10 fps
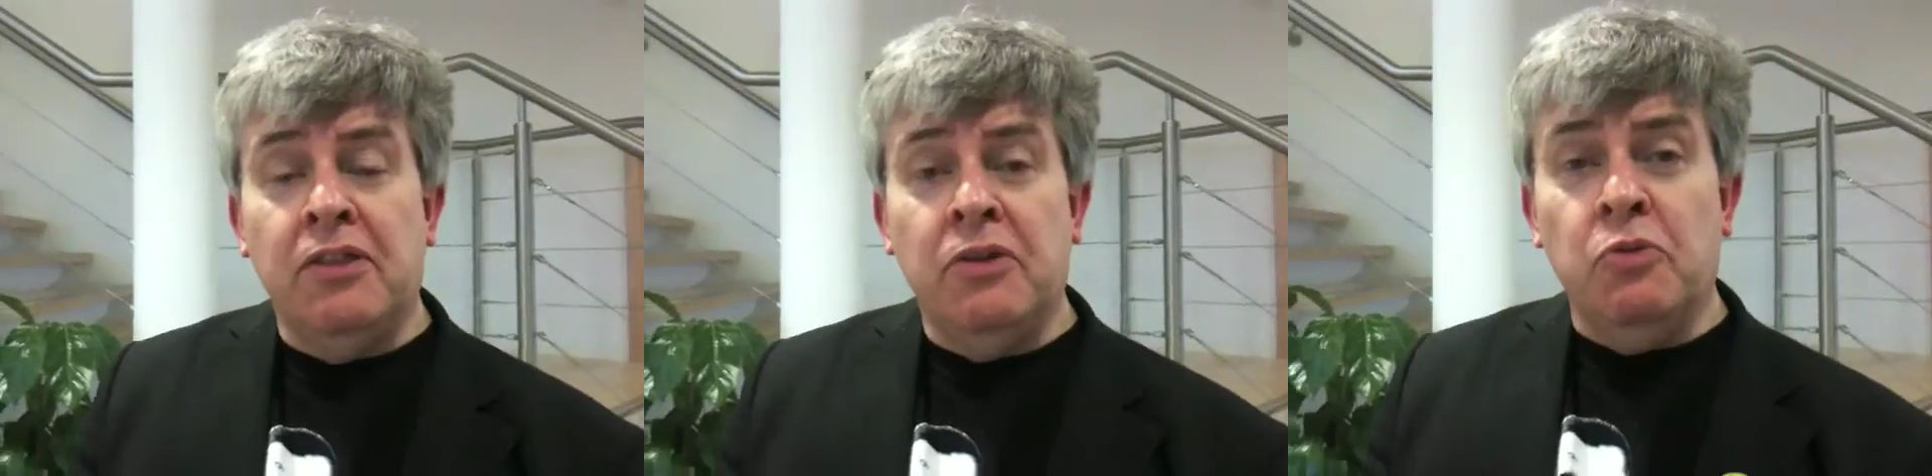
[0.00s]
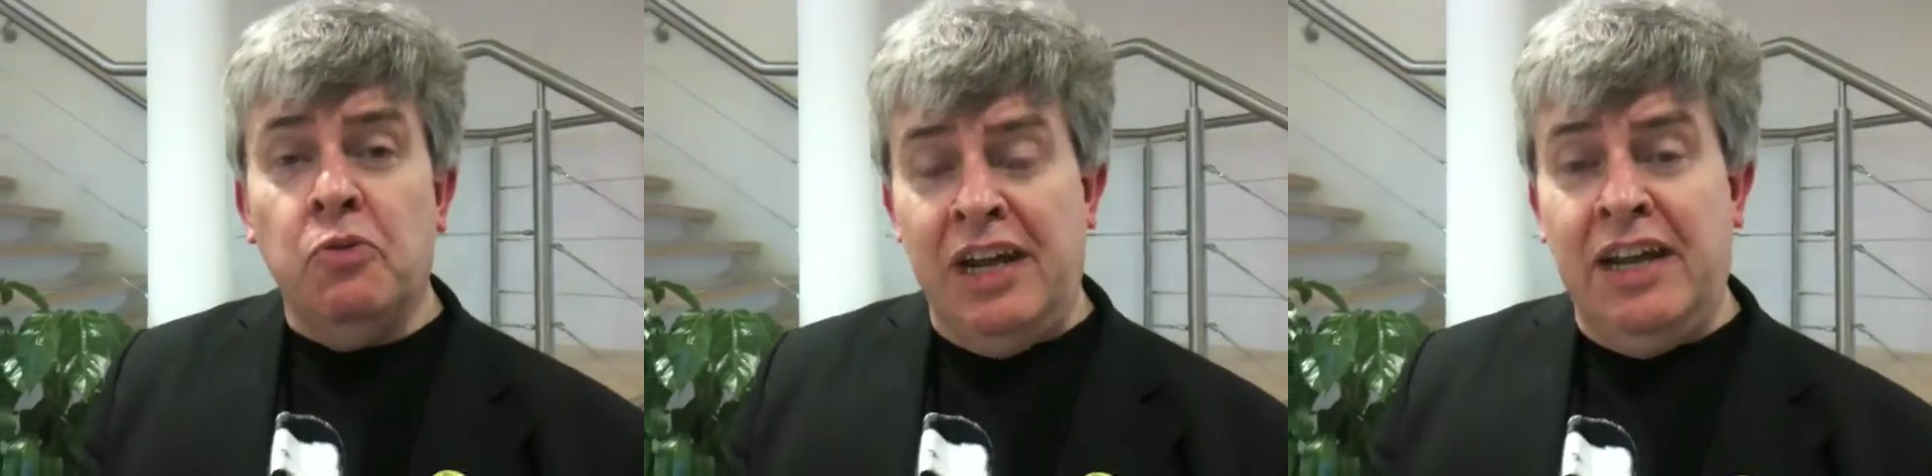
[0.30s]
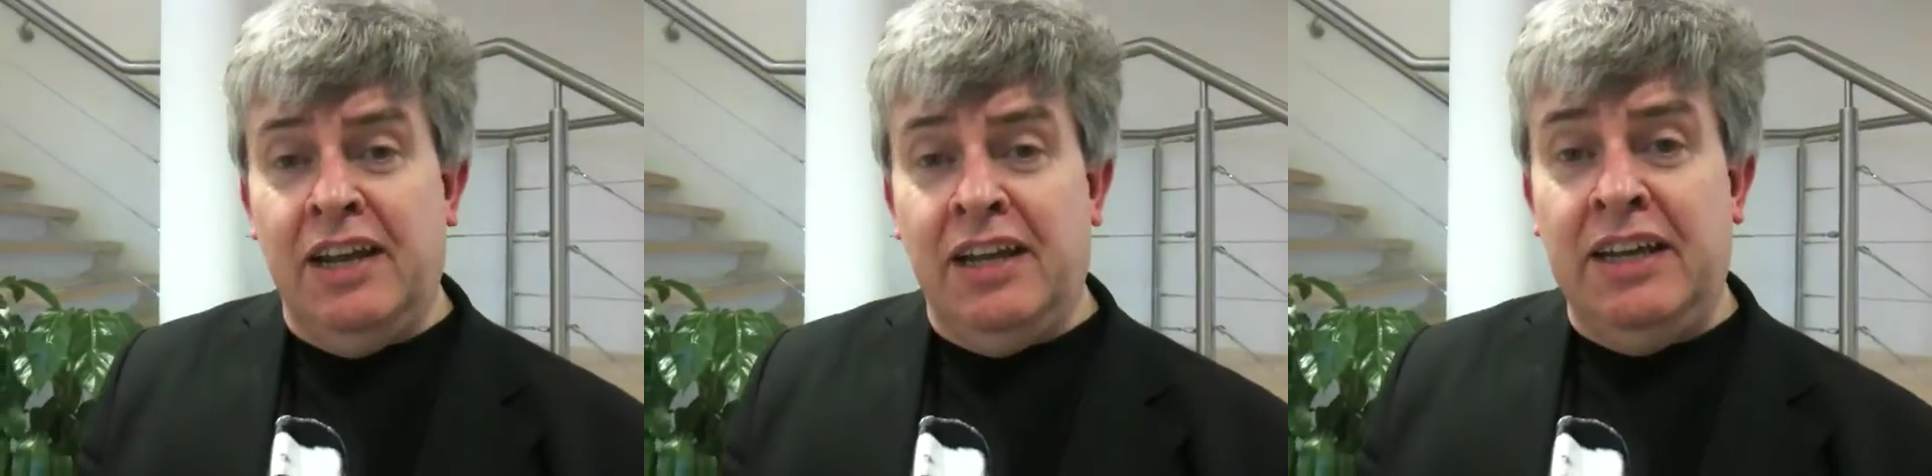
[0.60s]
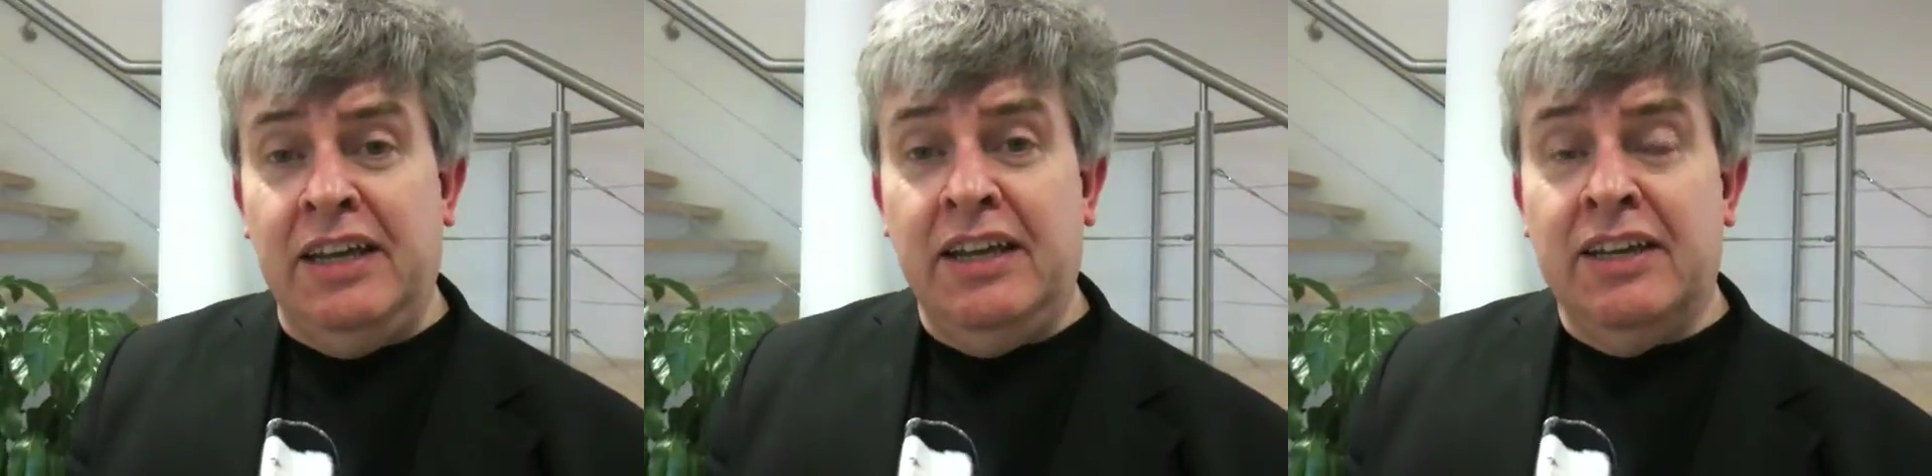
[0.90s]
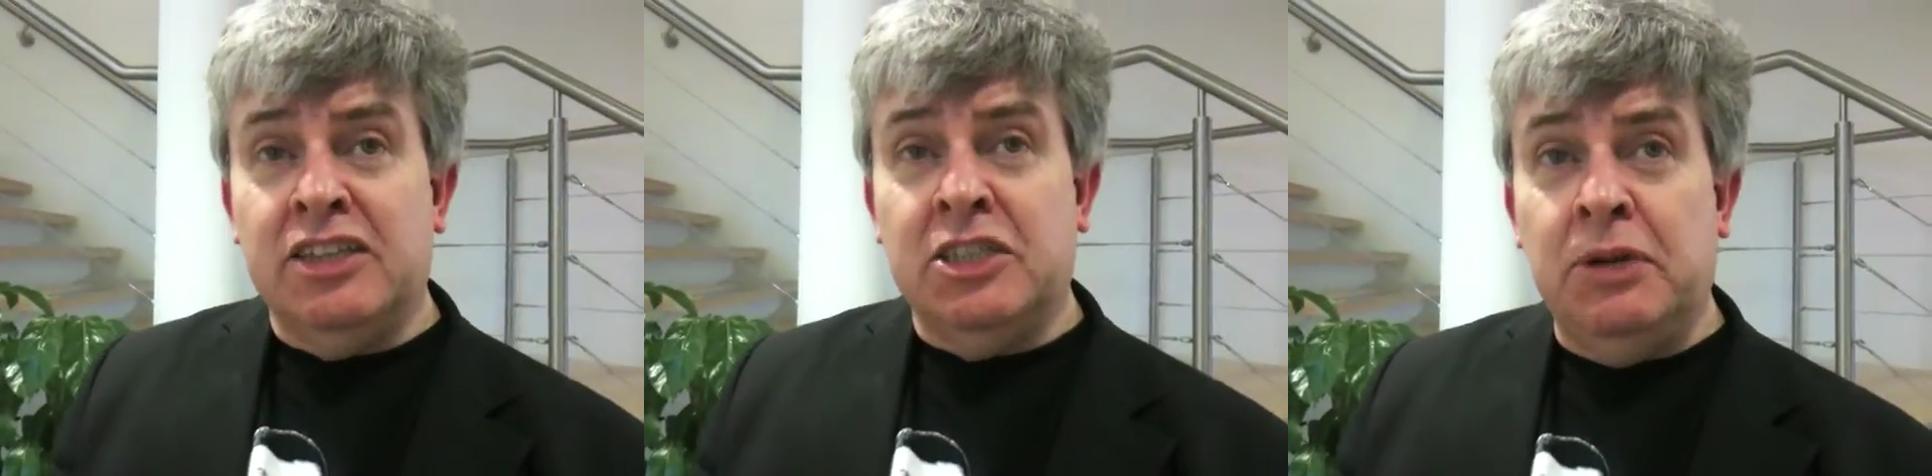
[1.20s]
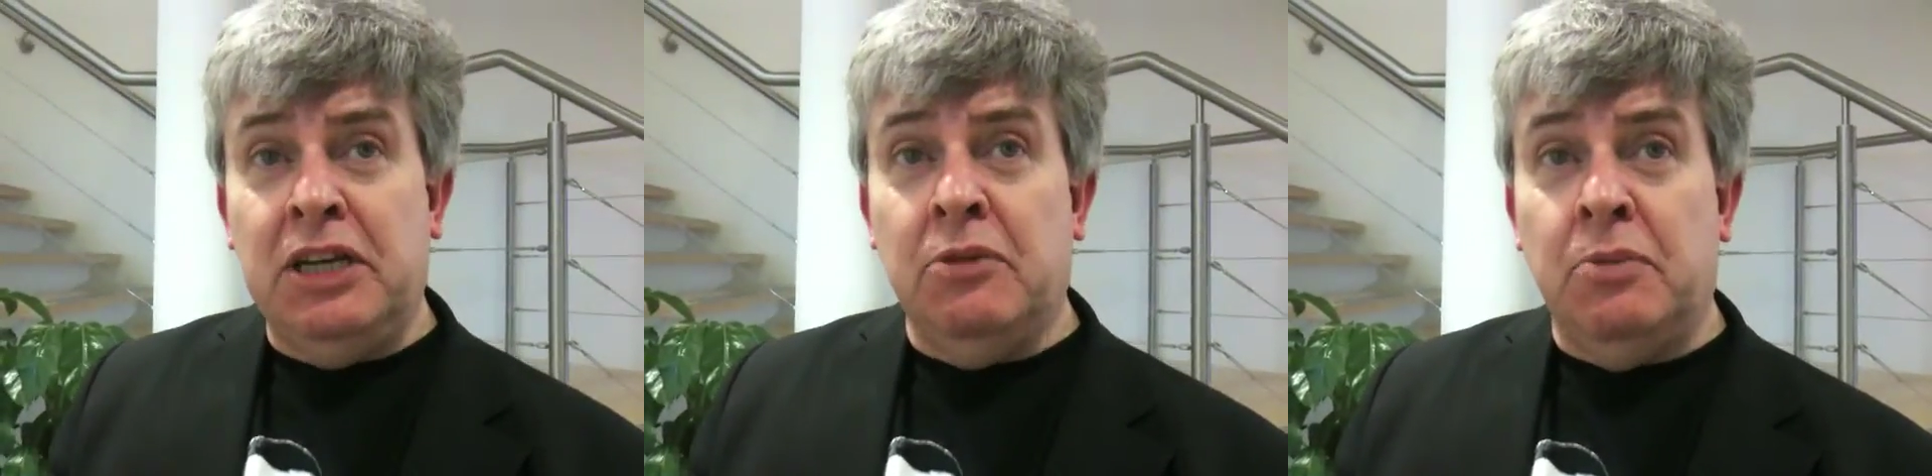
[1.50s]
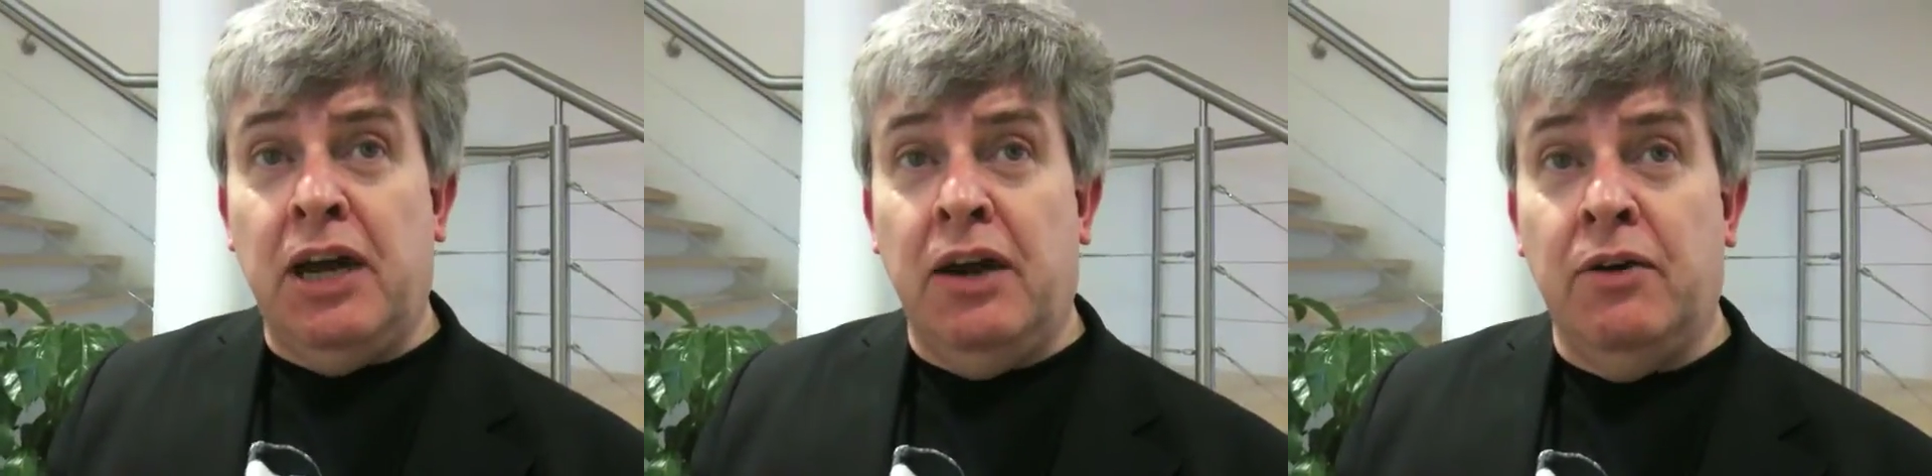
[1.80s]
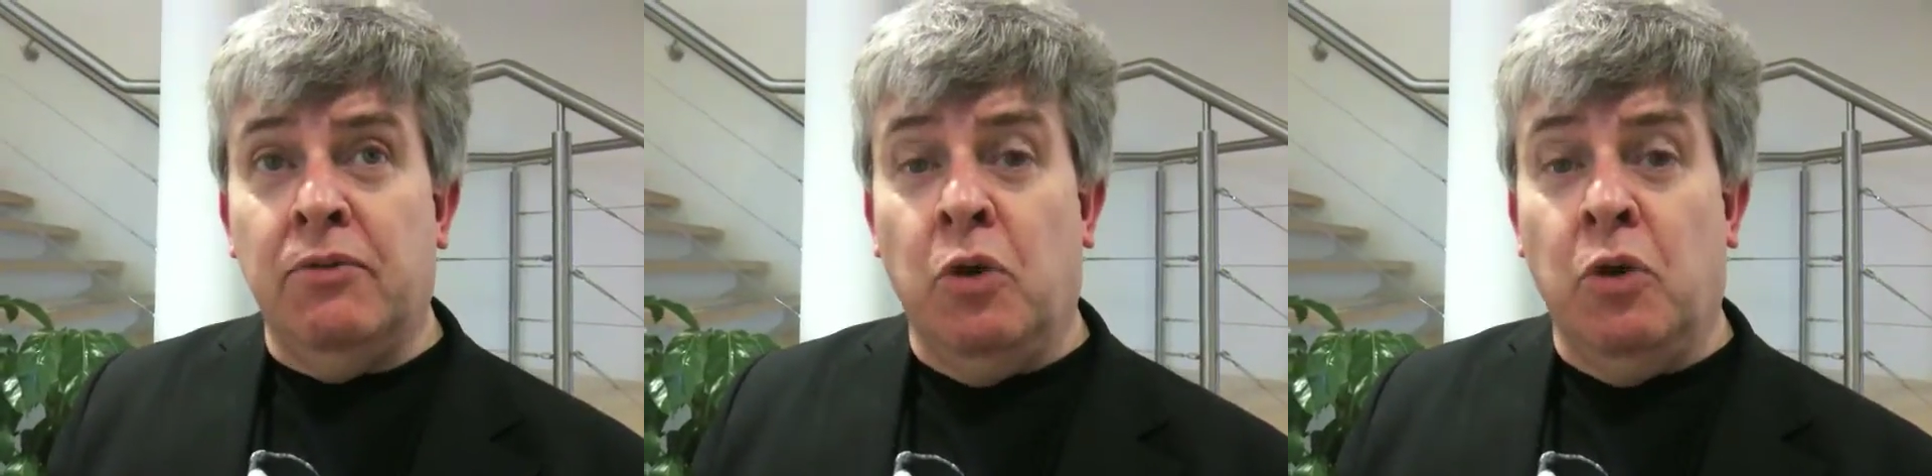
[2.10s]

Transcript: that really speak about